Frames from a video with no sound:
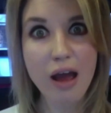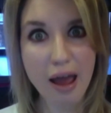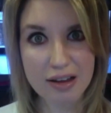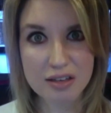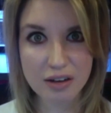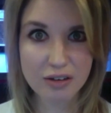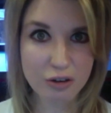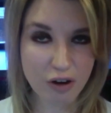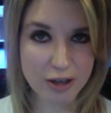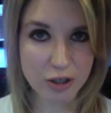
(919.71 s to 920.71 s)
Excellent,
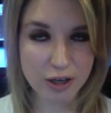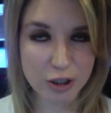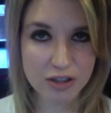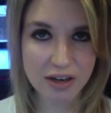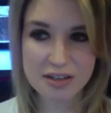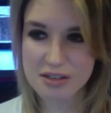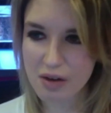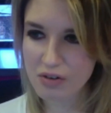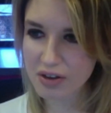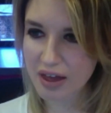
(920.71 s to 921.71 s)
congratulations on
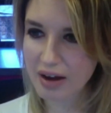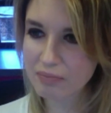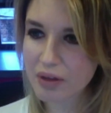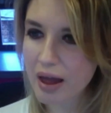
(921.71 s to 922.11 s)
discovering that.